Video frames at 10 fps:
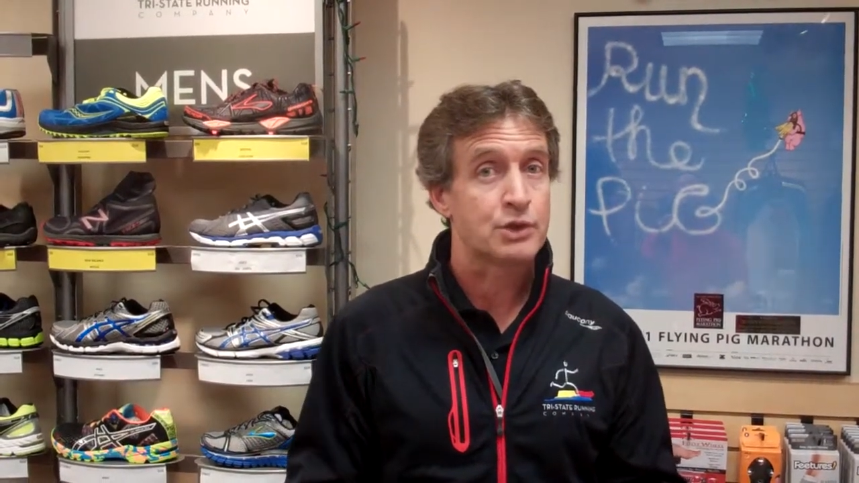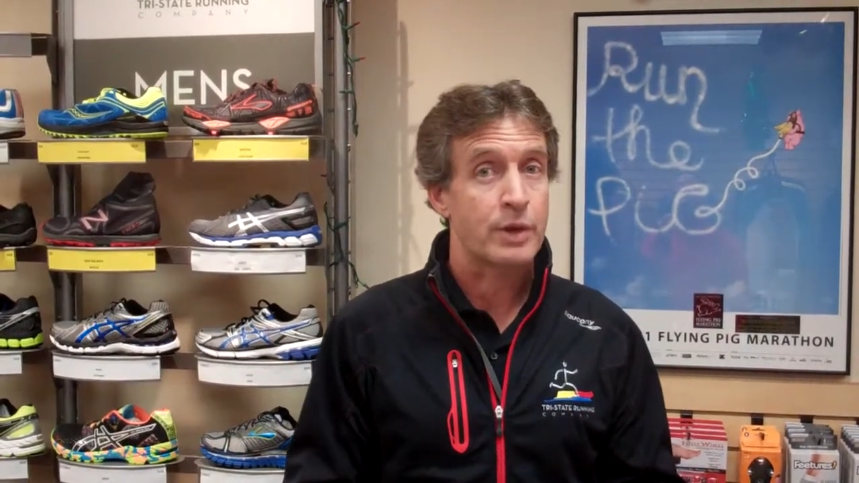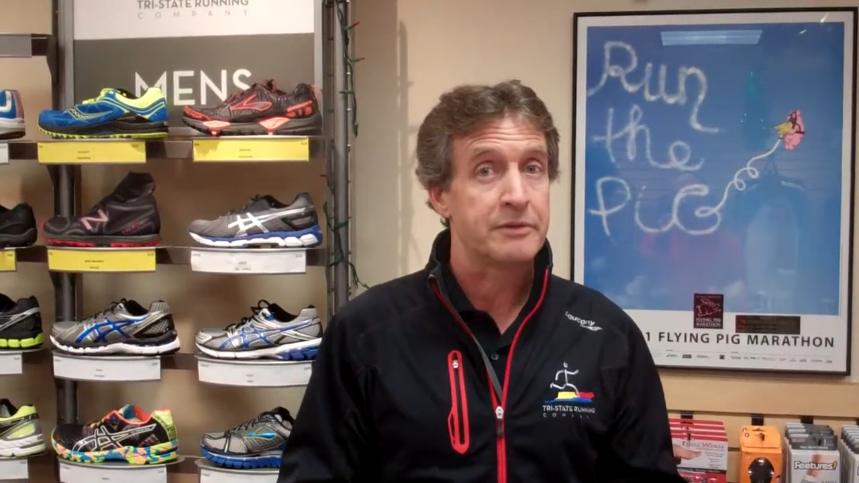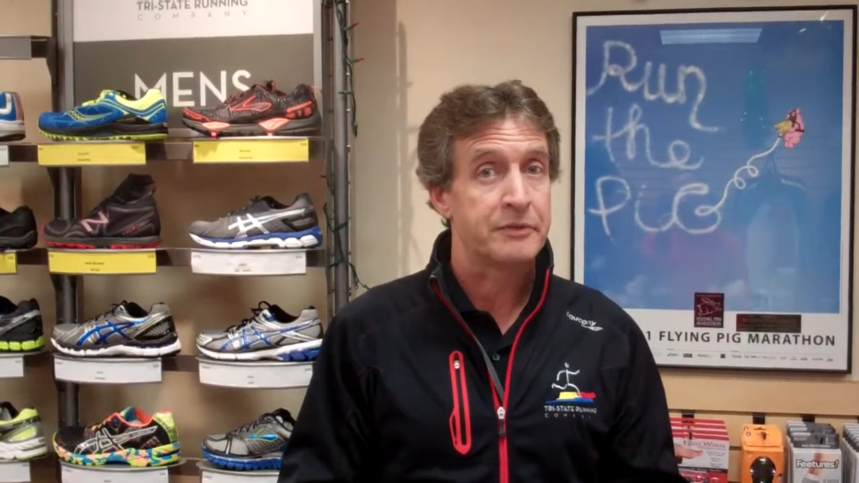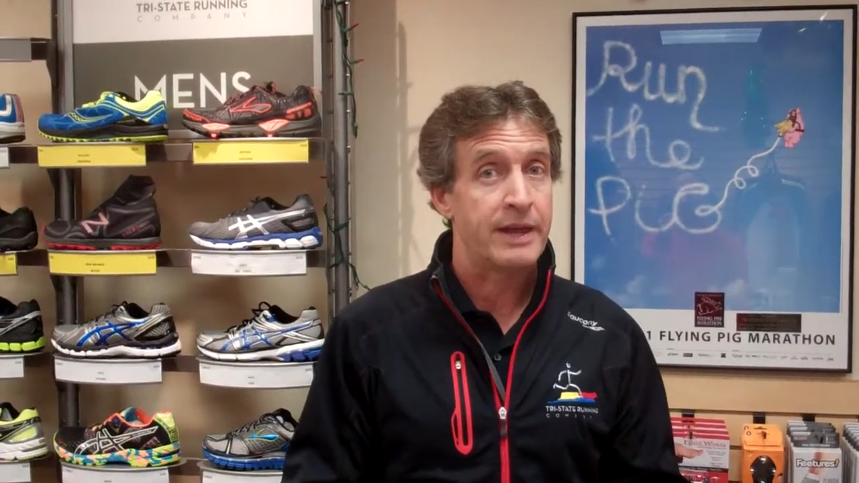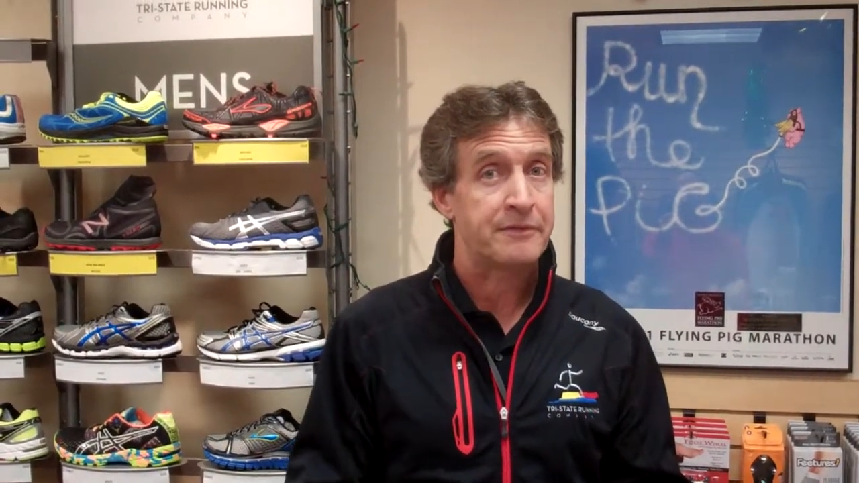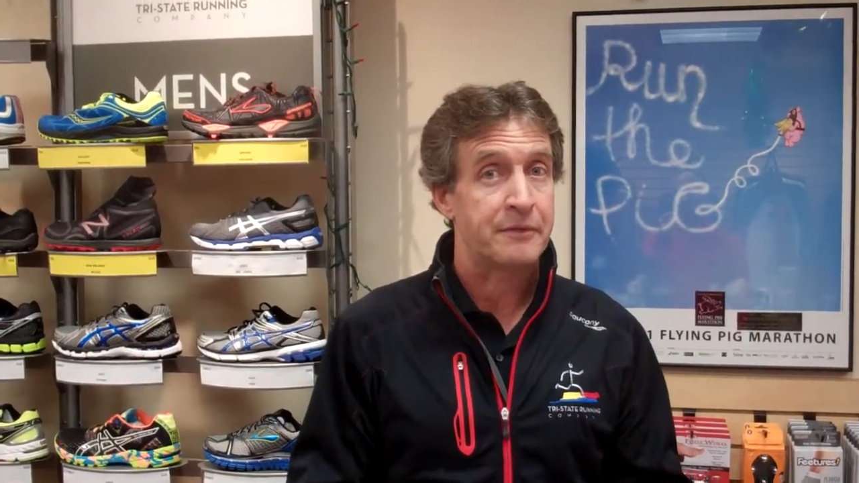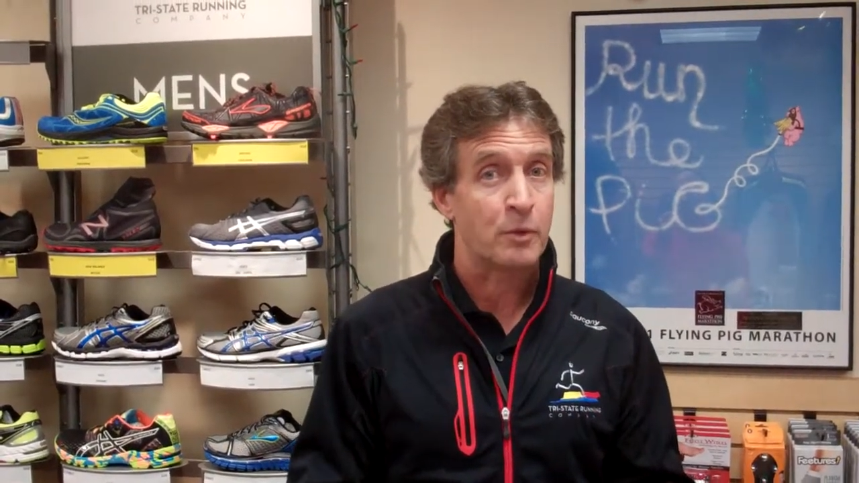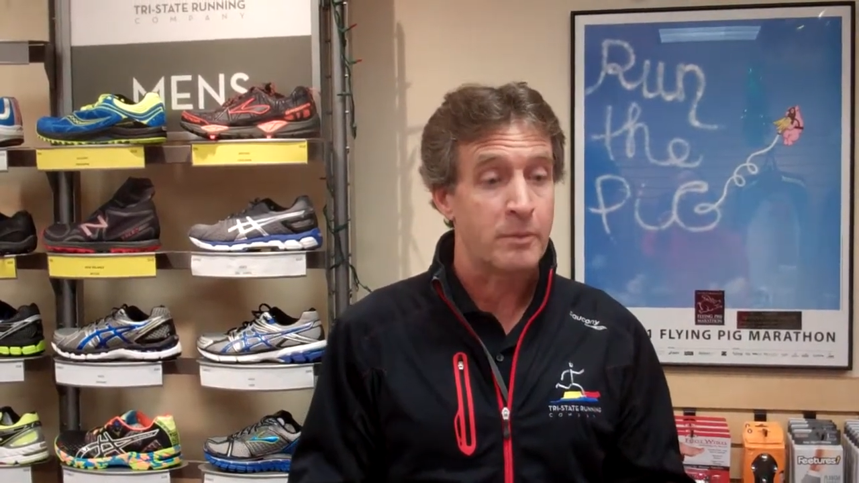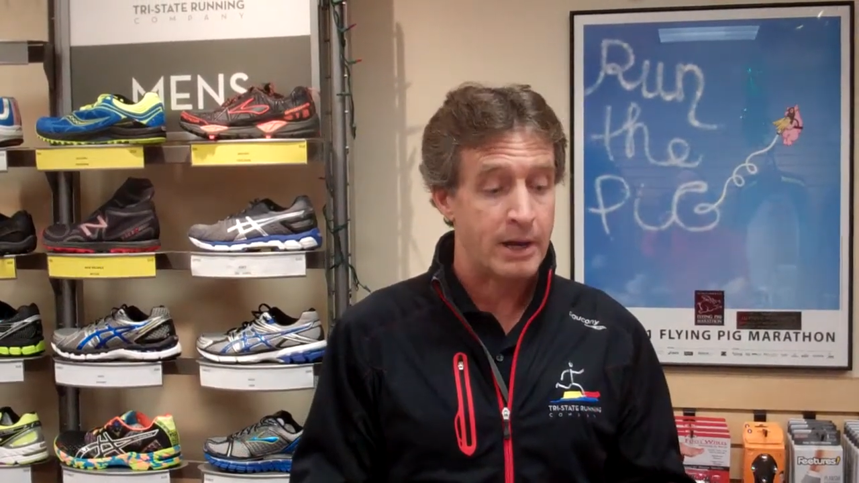to train for that
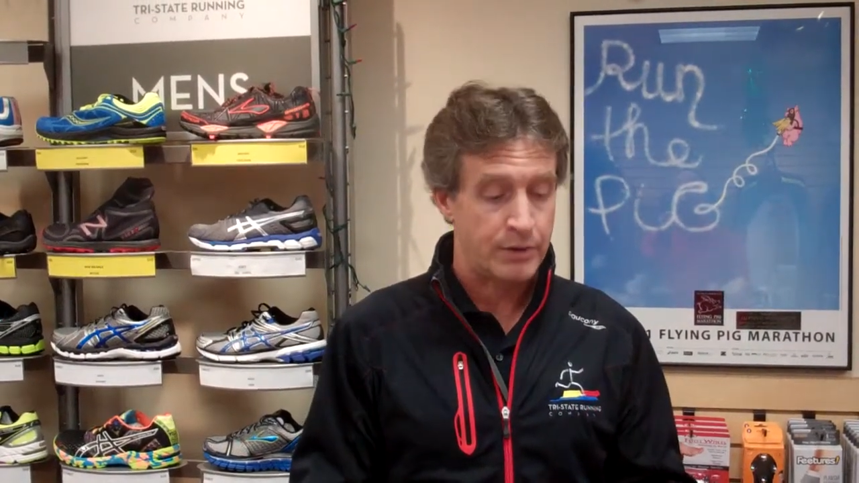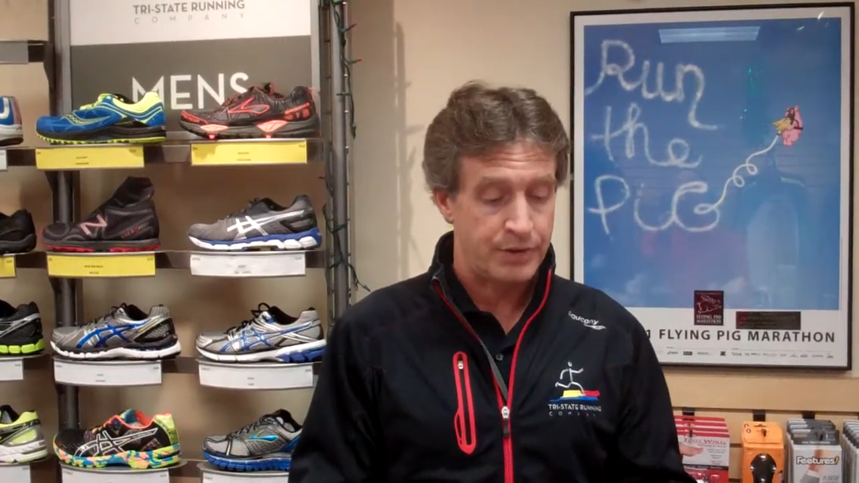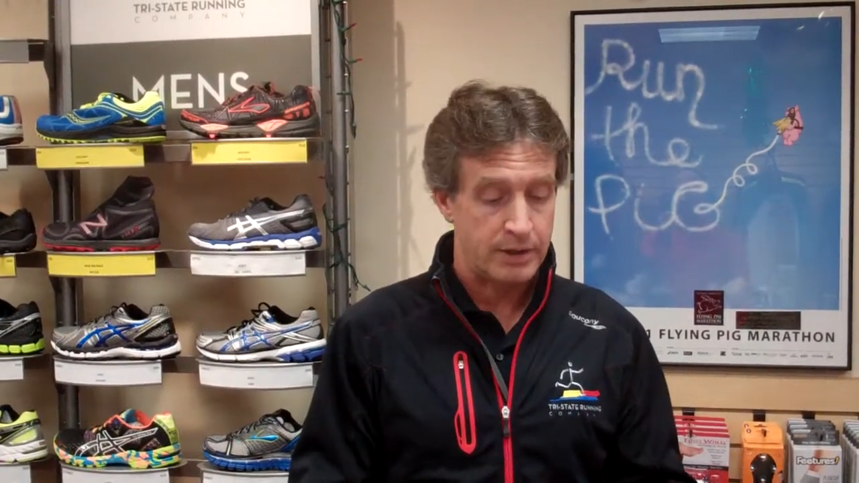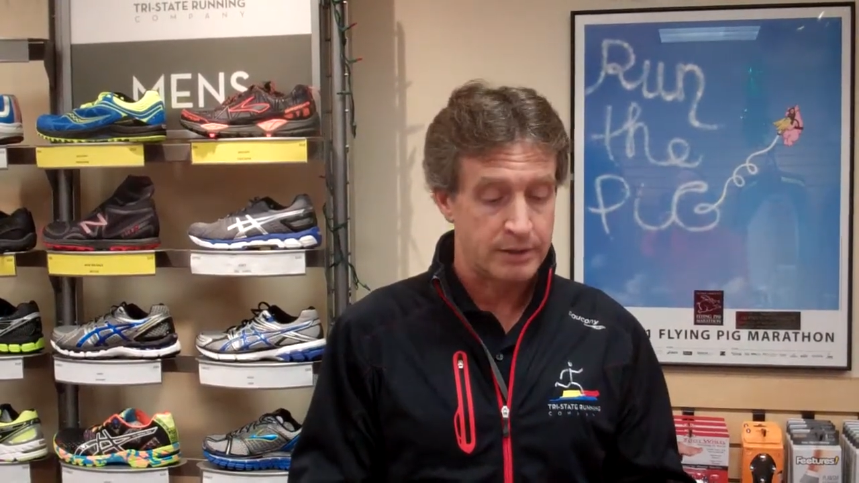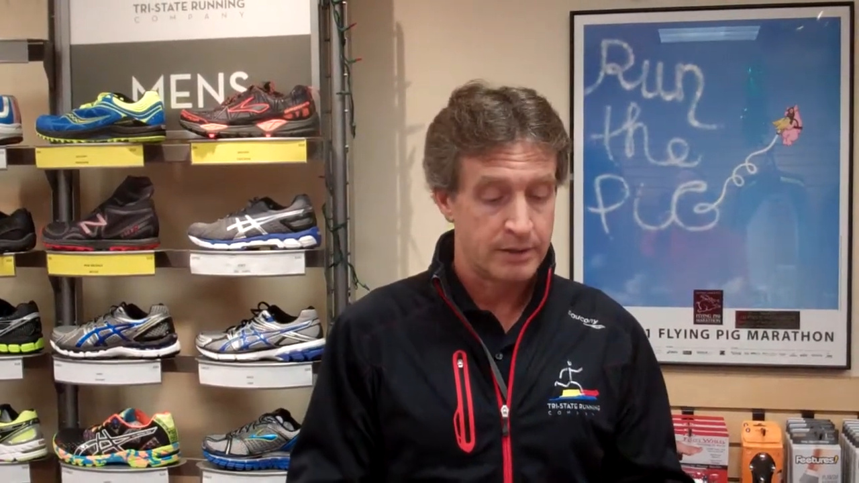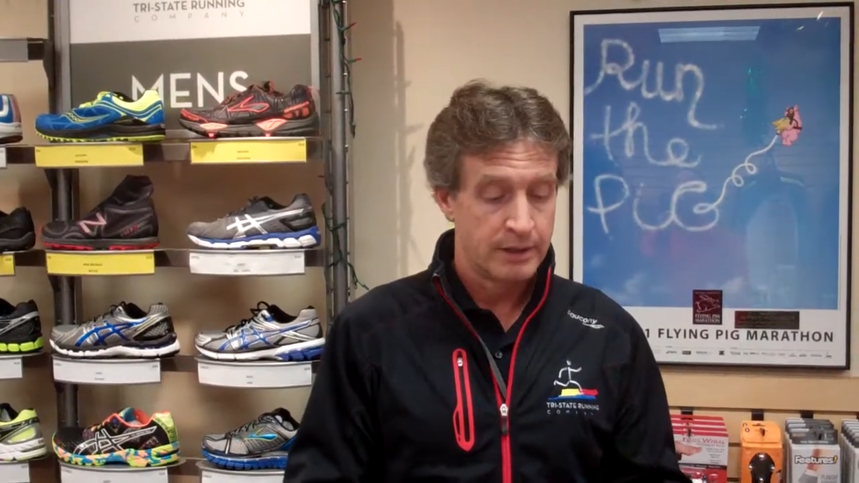full marathon.